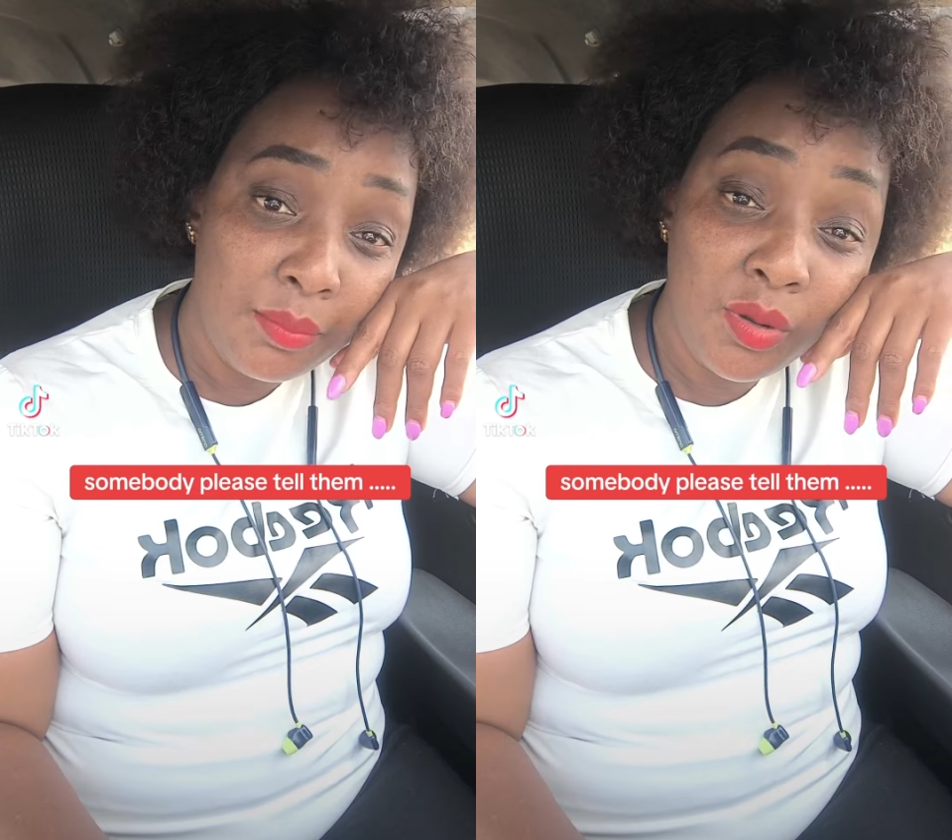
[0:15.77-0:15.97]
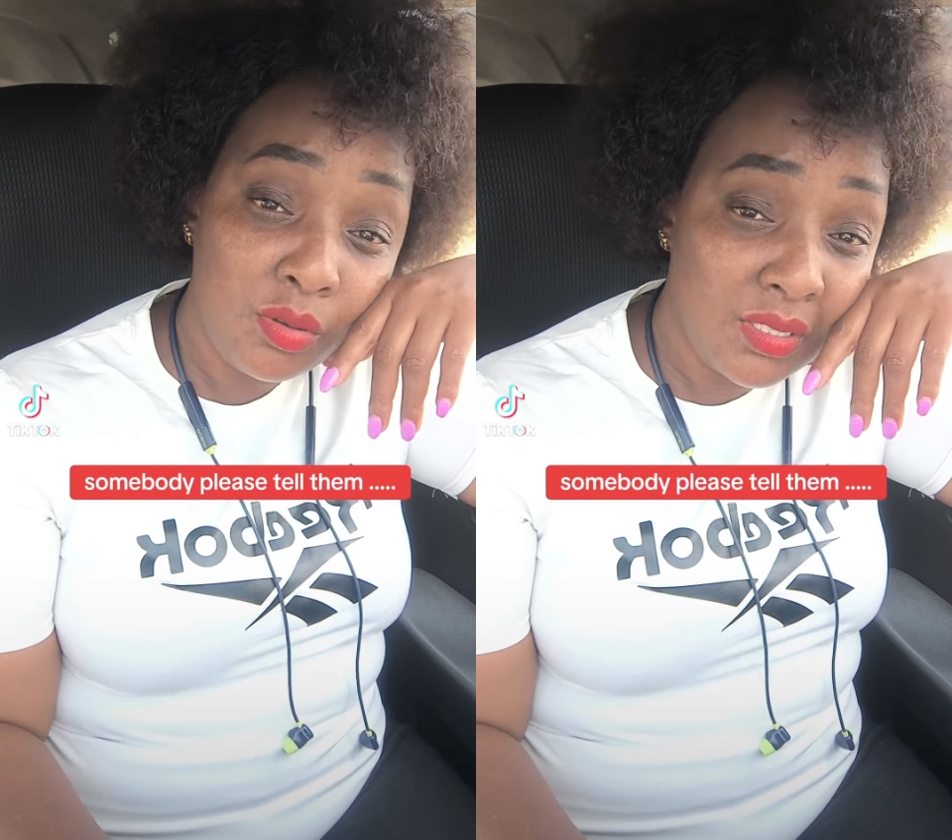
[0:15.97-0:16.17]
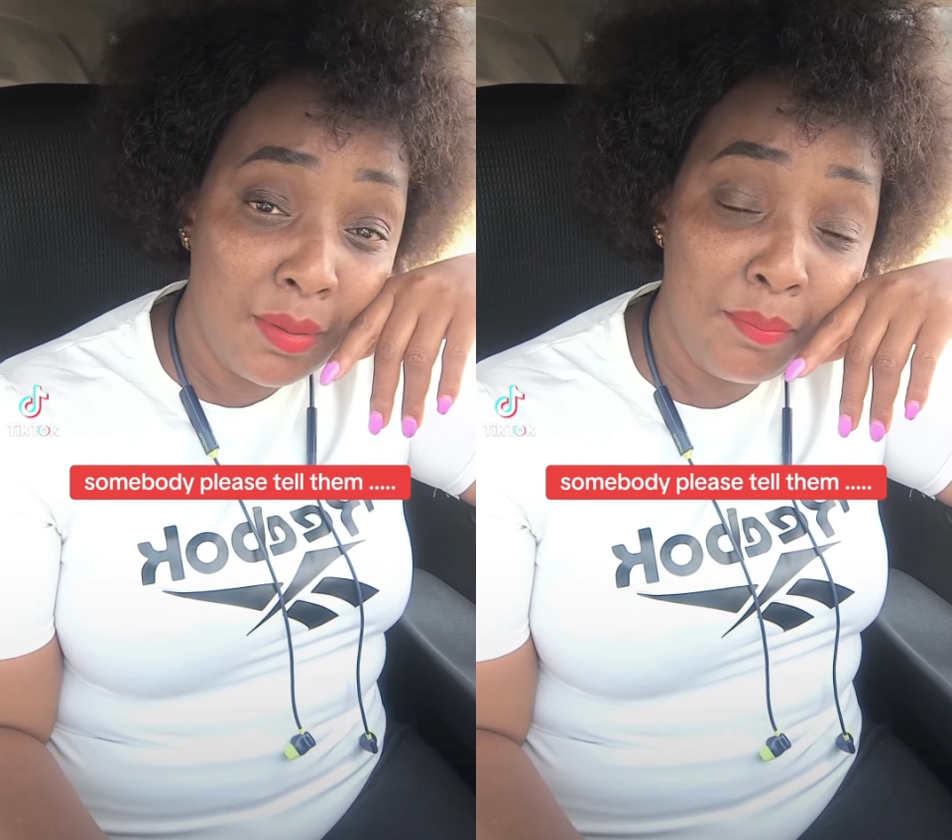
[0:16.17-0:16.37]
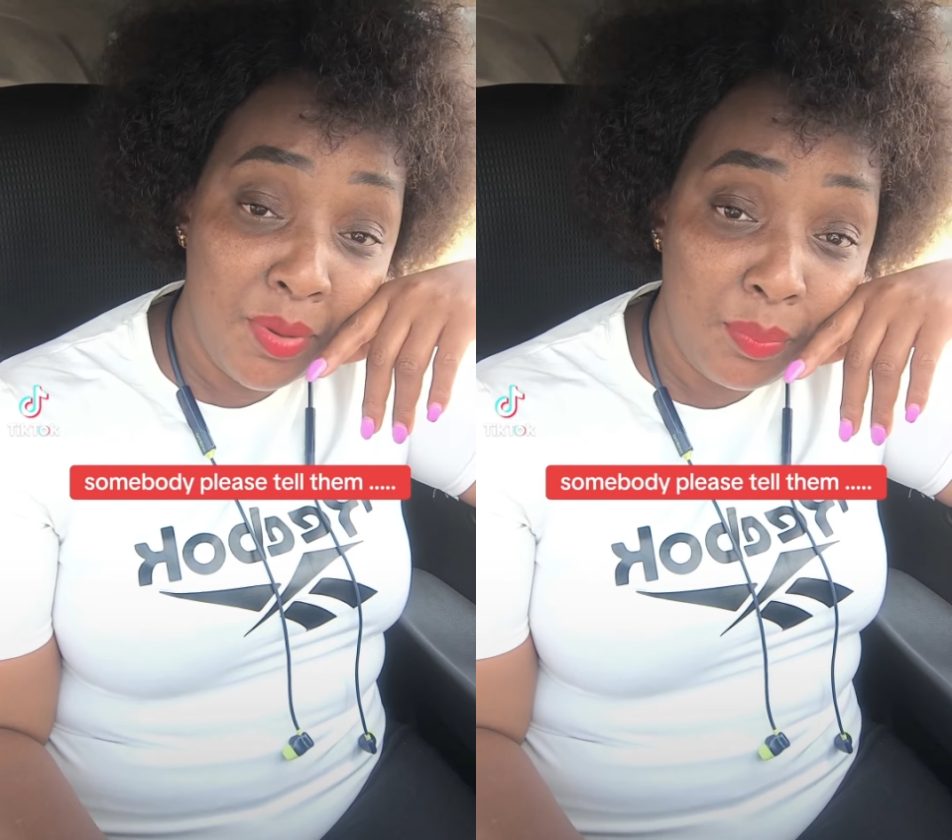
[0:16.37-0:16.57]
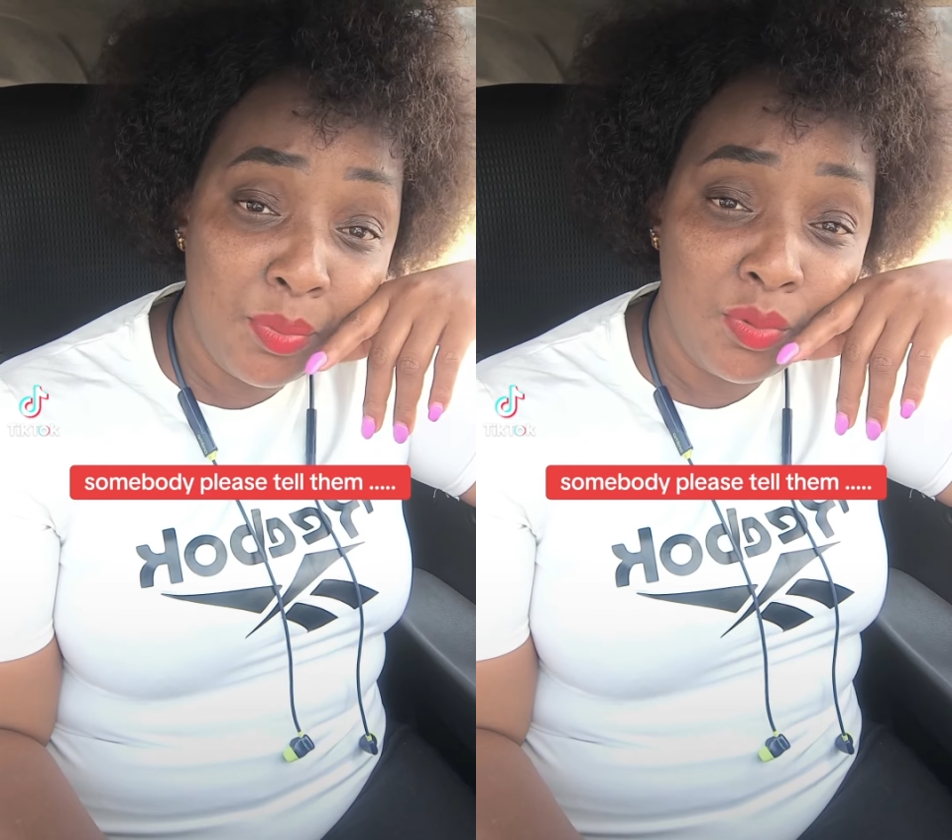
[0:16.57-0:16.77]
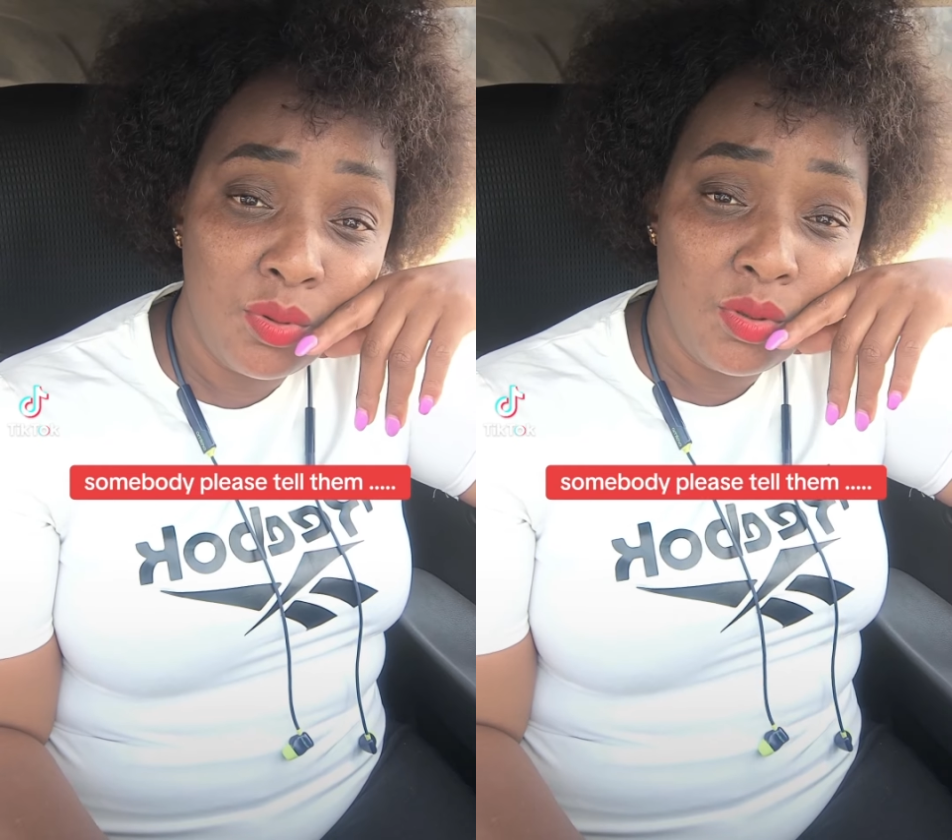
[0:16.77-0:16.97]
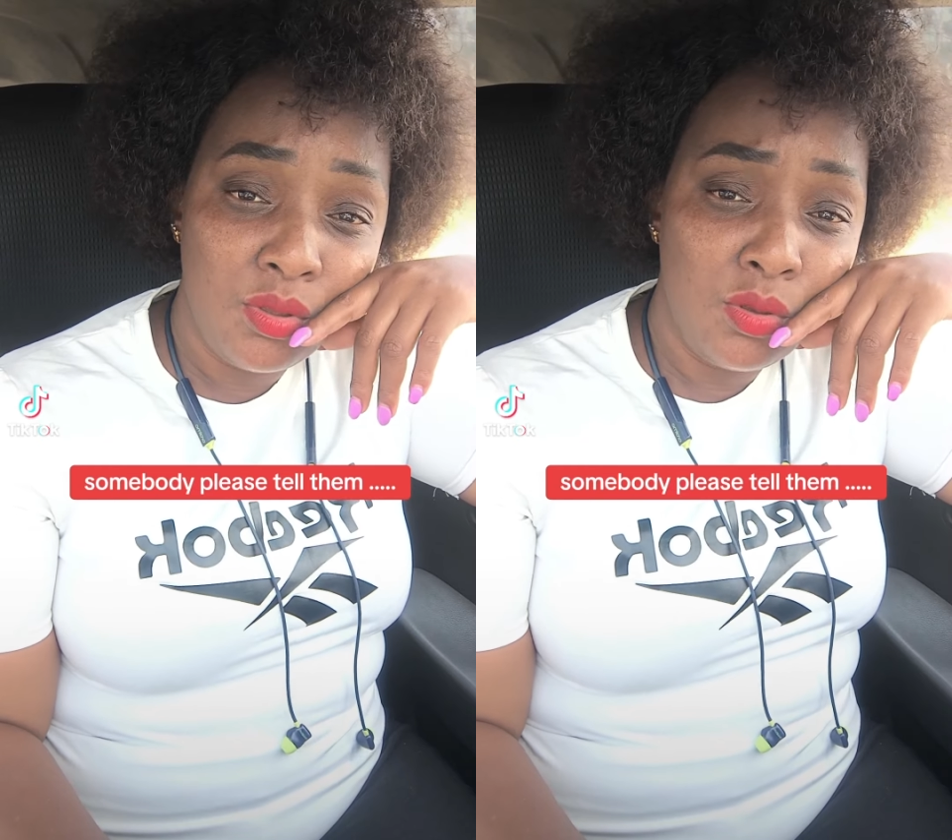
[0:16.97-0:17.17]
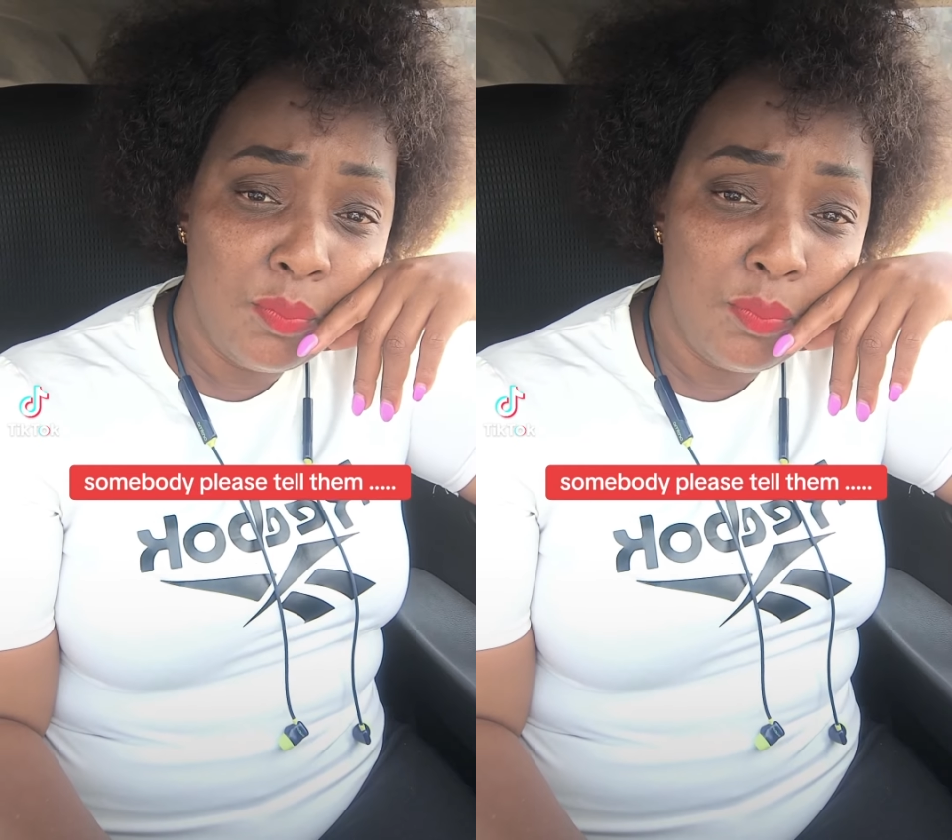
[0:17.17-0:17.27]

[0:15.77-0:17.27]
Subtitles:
Because some people, you